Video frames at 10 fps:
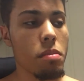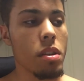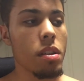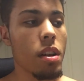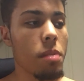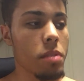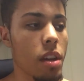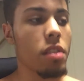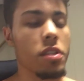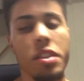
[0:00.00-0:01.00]
But I'm
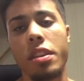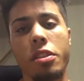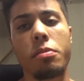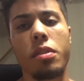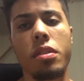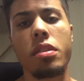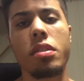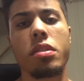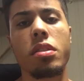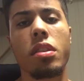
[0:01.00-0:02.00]
kind of excited about
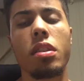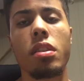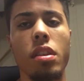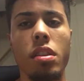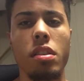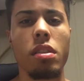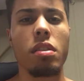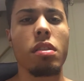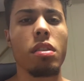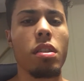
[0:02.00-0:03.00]
this. And
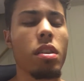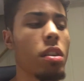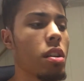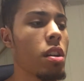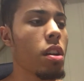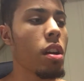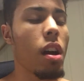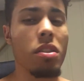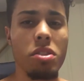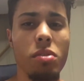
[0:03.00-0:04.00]
uh,
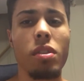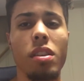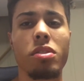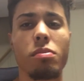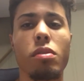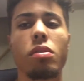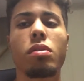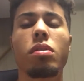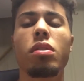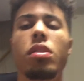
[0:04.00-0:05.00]
I'll see you guys tomorrow.